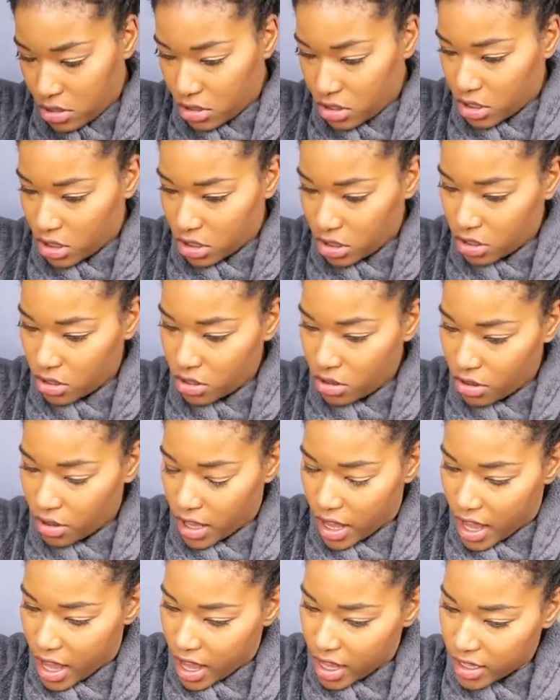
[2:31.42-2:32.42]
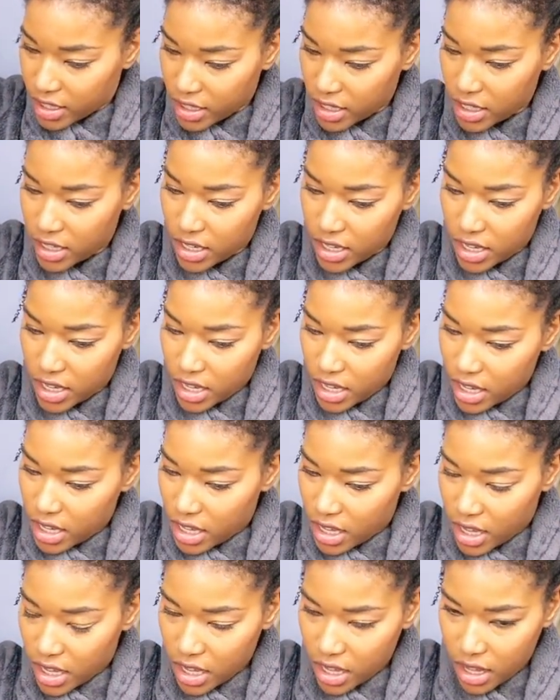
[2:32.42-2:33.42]
just so that
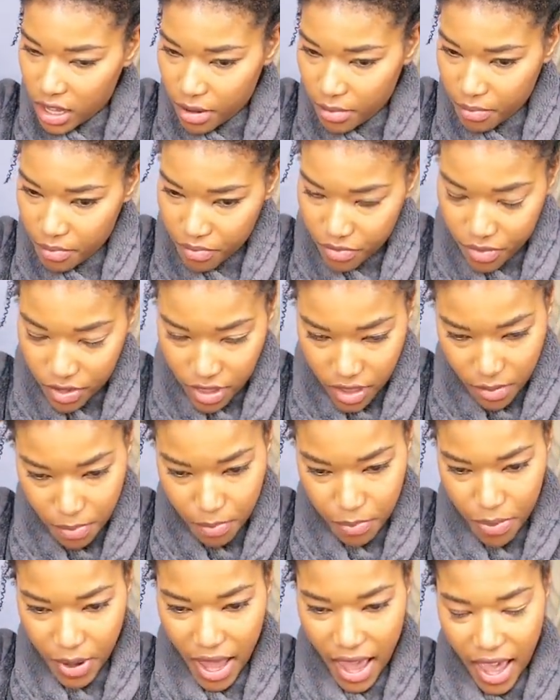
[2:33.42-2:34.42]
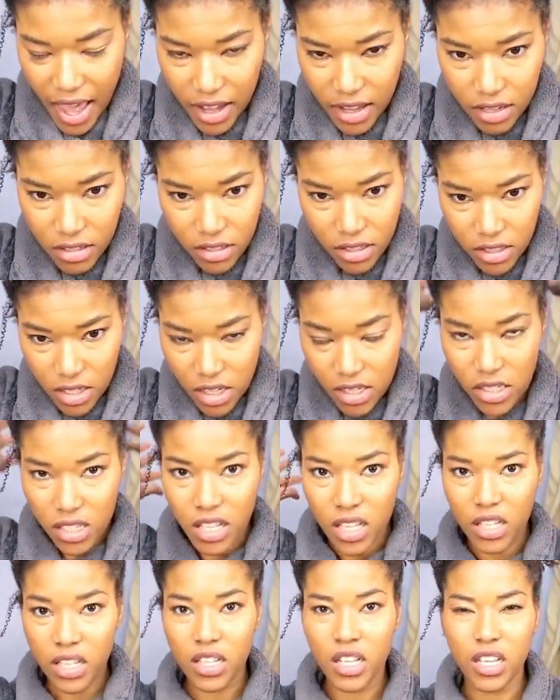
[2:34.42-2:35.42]
um, the back
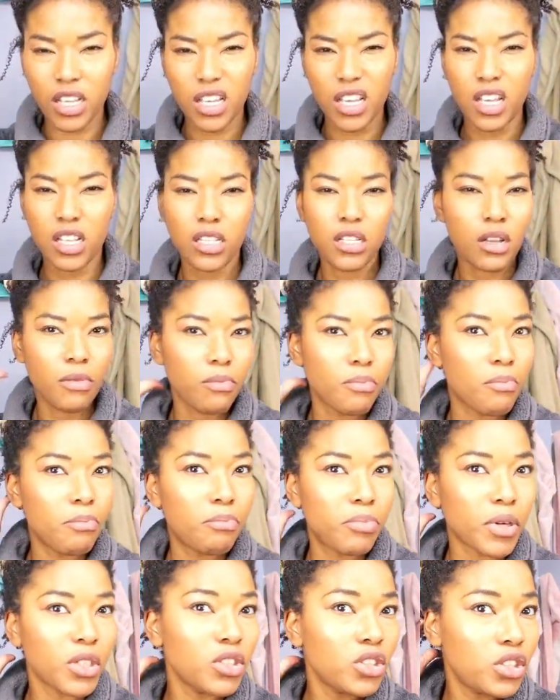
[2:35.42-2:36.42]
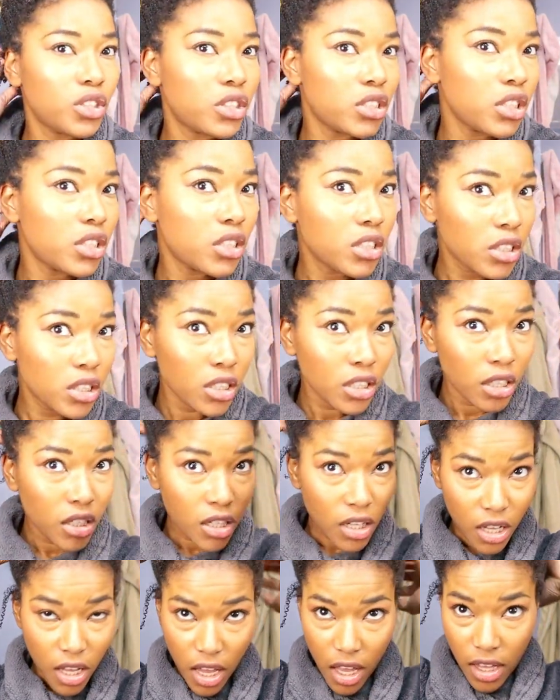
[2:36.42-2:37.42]
doesn't like end up bunched.
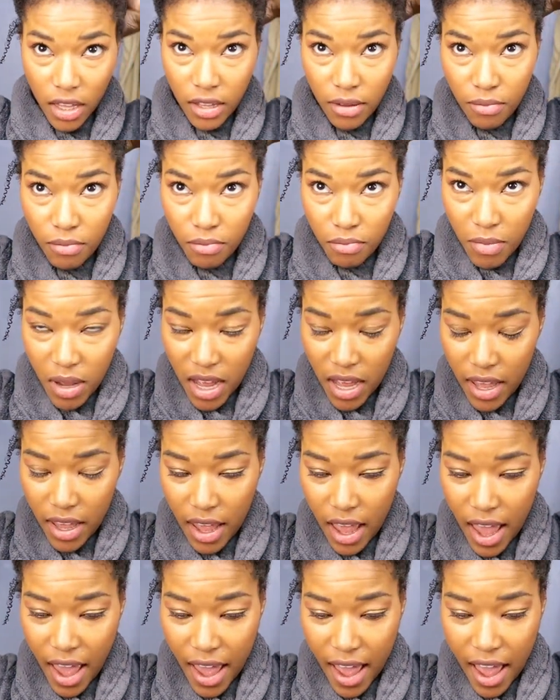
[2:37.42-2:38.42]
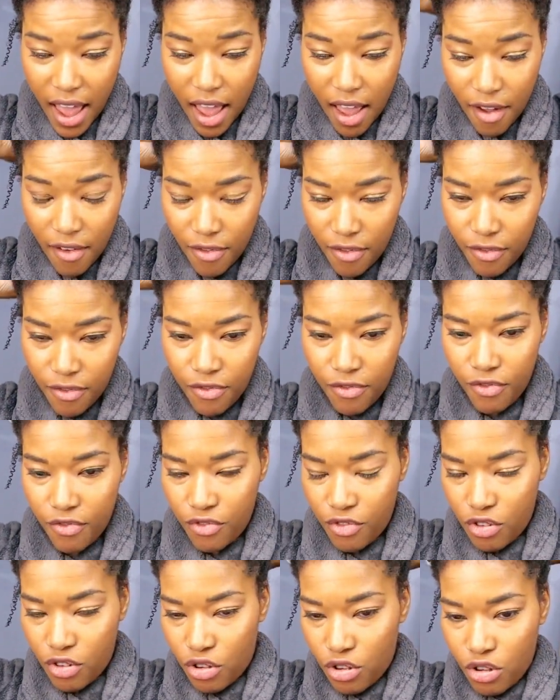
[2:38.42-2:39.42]
And my, I have
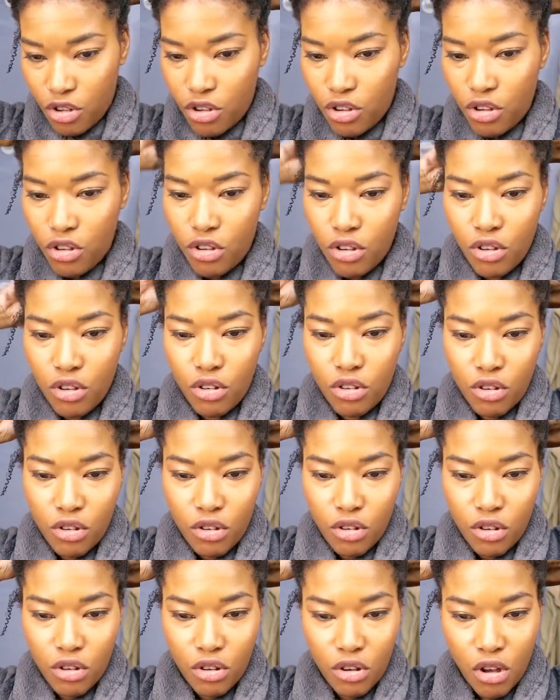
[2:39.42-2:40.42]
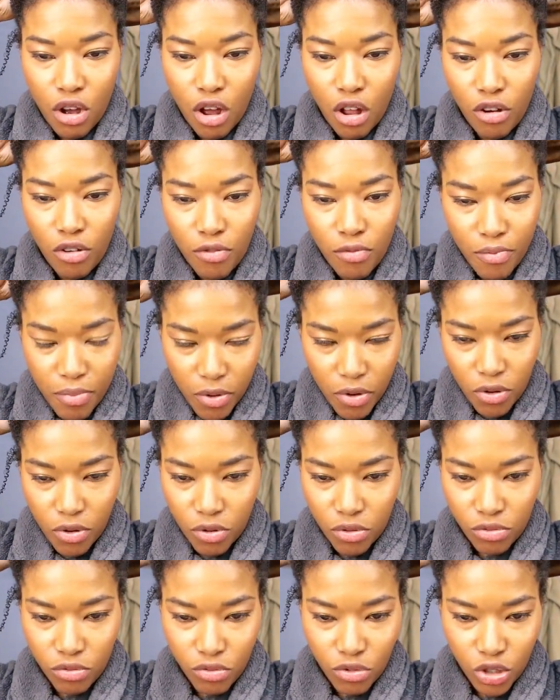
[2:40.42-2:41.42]

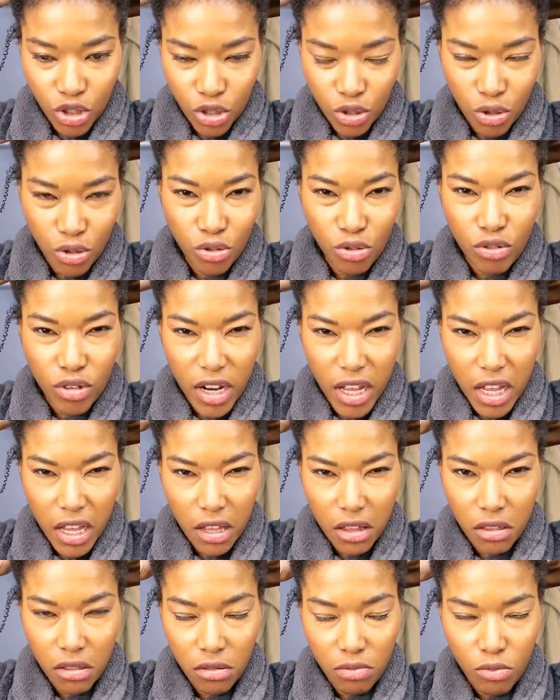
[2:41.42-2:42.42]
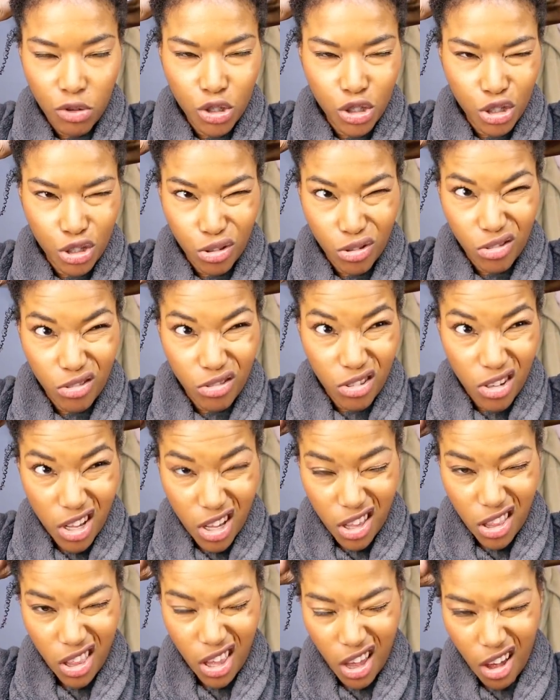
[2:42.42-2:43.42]
collarbone, shoulder length, more shoulder
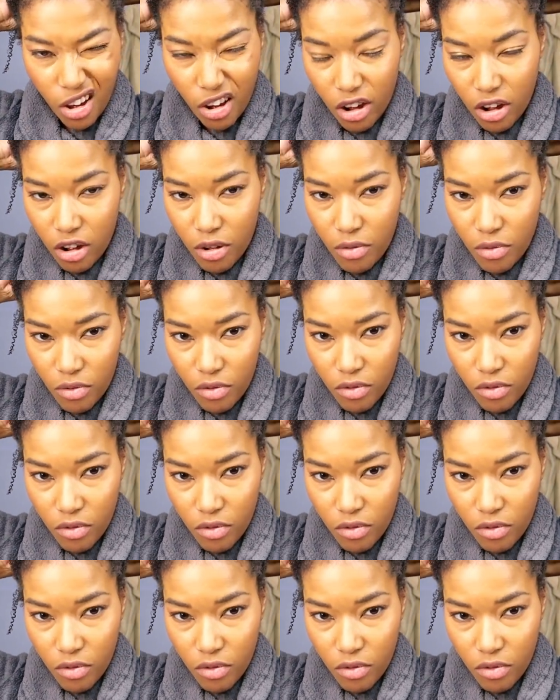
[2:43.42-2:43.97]
length hair.